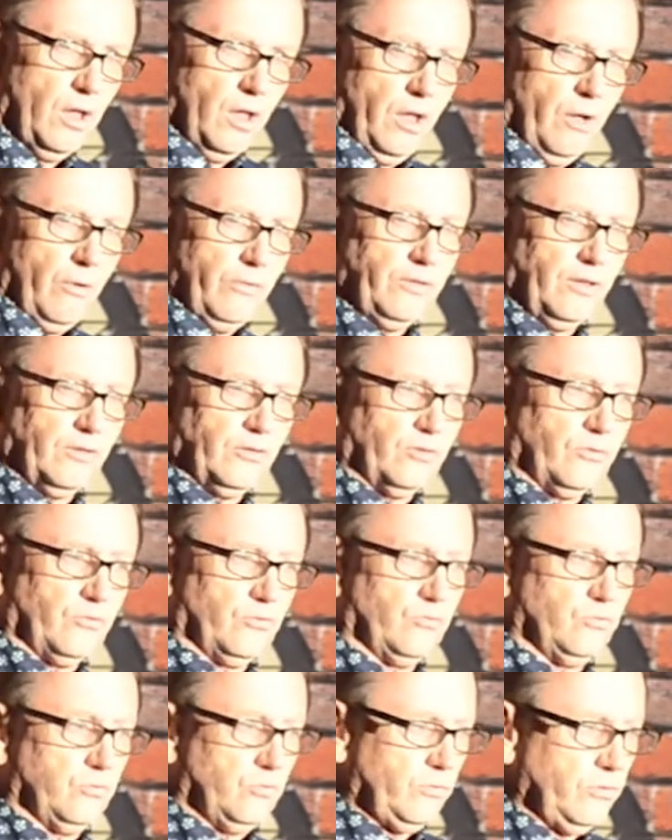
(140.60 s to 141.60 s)
It's
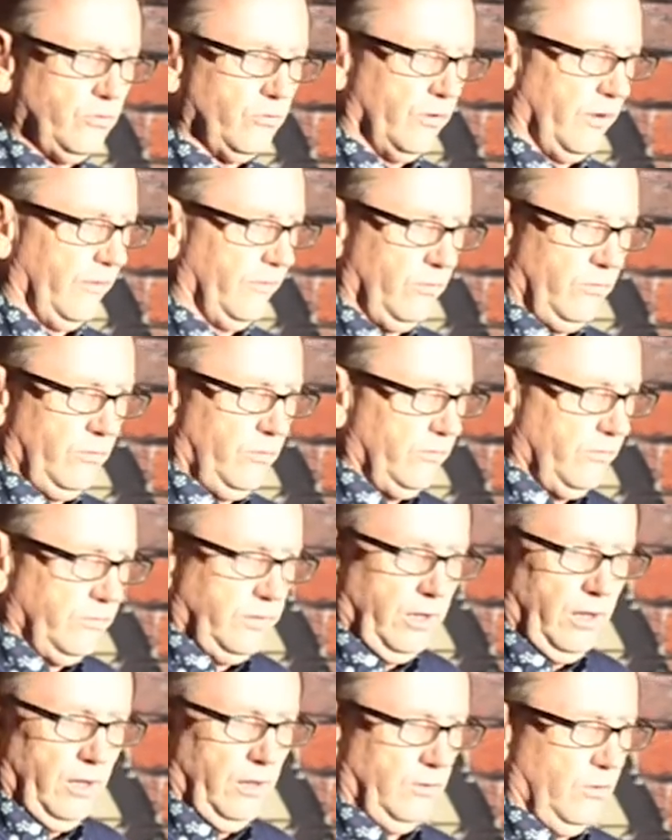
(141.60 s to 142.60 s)
extraordinary. I said, well,
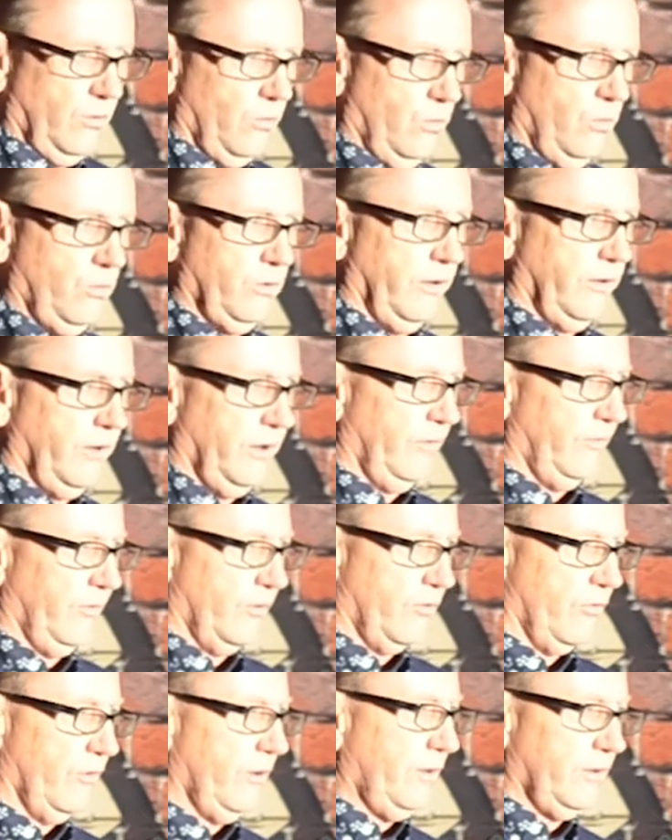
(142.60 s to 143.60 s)
yeah, all I need is a
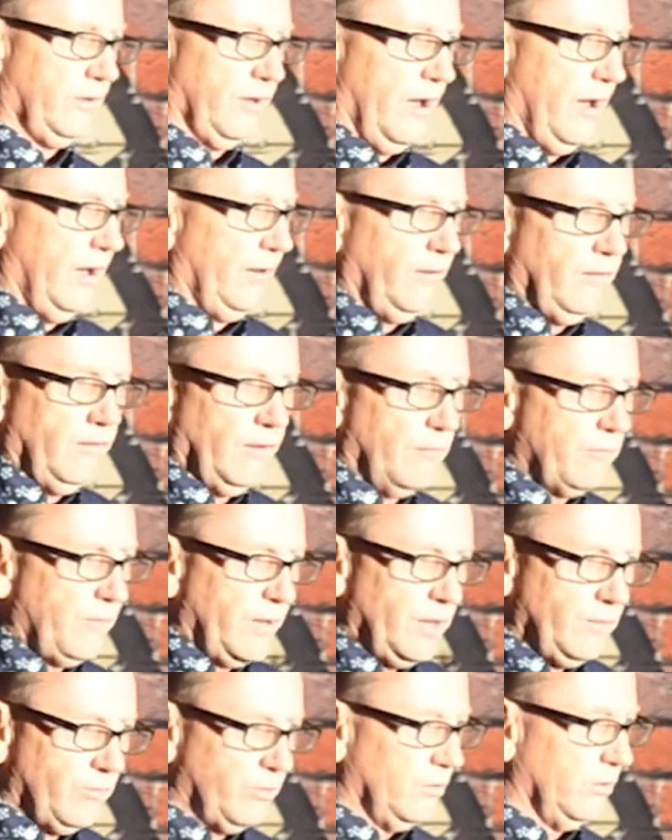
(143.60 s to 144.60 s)
credit card. And
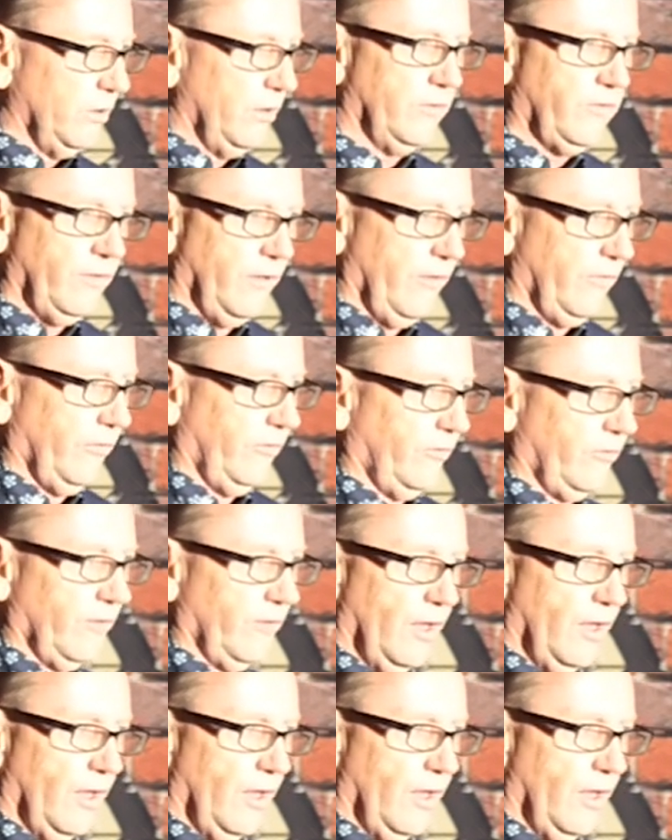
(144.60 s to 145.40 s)
people are just